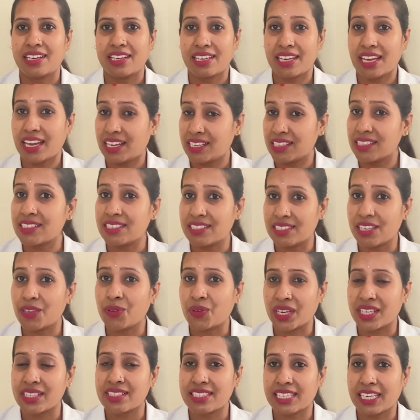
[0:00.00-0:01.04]
and you
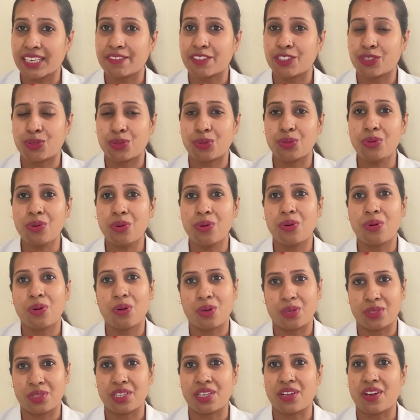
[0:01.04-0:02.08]
can save it through
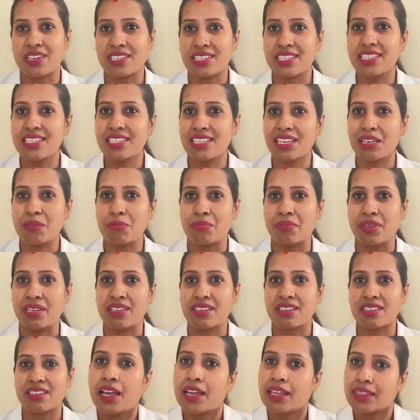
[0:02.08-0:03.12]
orthodontic
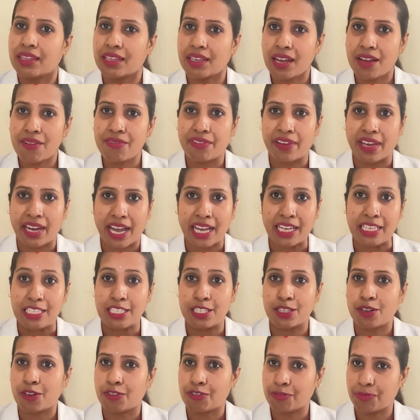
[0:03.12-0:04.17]
treatment. There are a variety
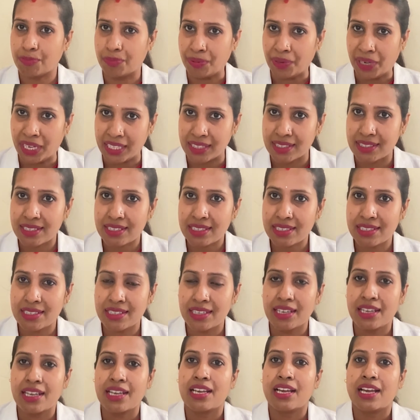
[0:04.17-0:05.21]
of braces,
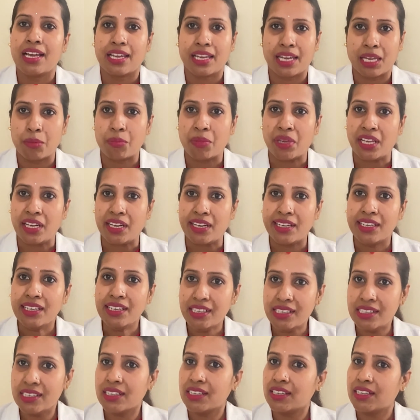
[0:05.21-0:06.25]
namely
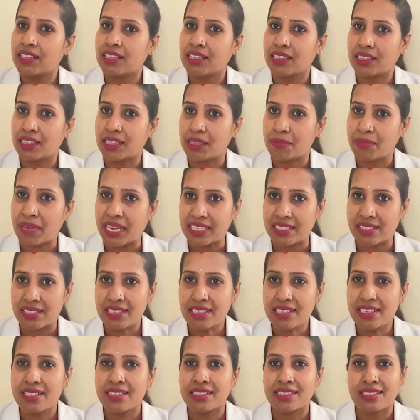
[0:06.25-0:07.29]
the metal,
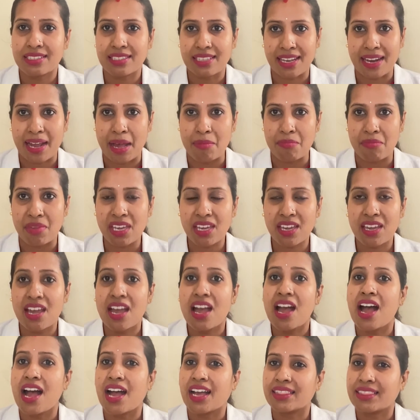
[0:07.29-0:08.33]
ceramic,
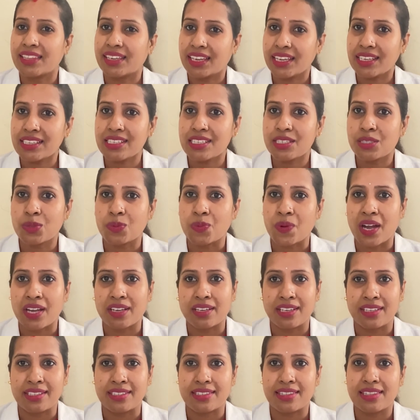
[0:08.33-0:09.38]
and the latest one
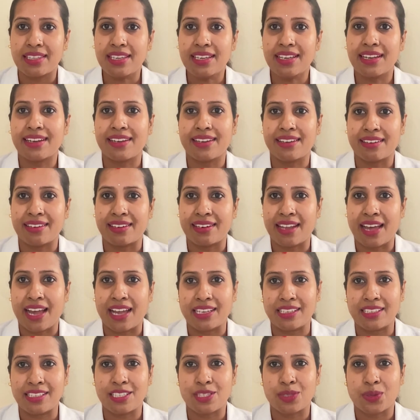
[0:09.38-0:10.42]
is the clear
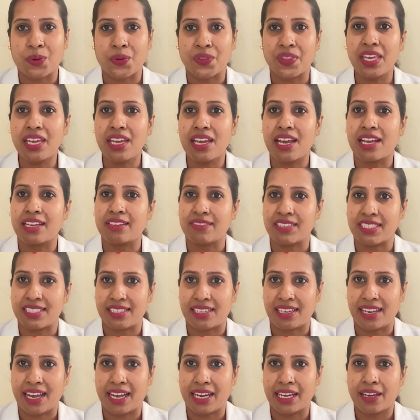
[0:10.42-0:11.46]
aligners or the
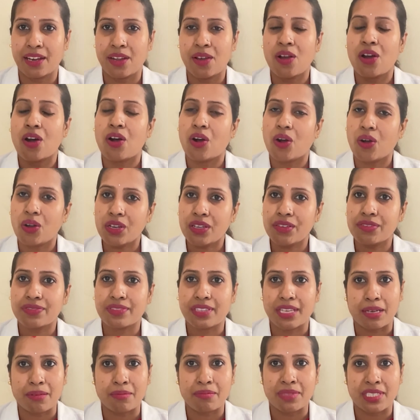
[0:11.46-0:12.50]
Invisalign. All of
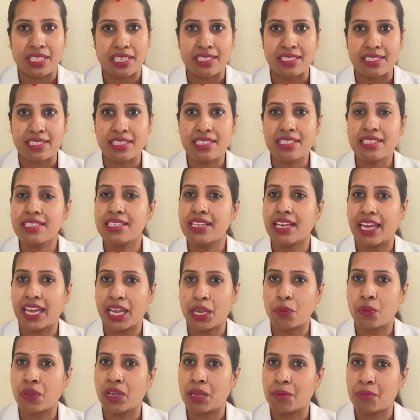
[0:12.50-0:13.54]
them does the
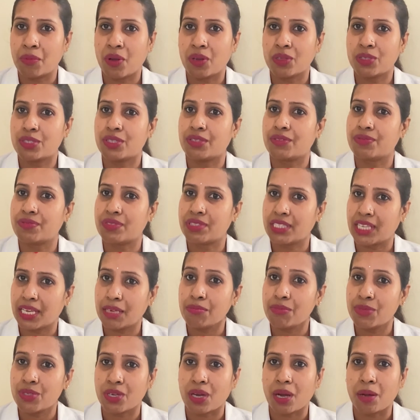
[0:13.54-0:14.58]
equal amount of same
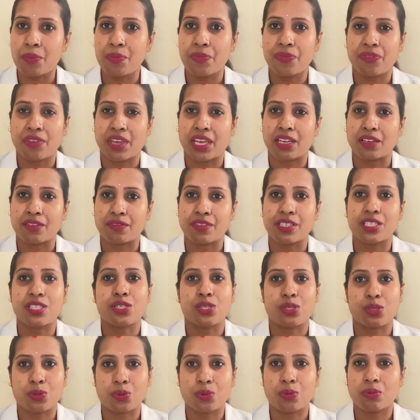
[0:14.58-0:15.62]
job wherein which
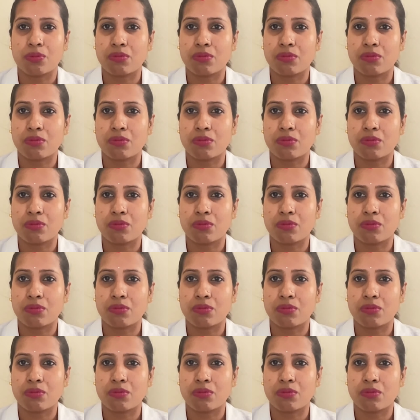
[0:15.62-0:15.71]
to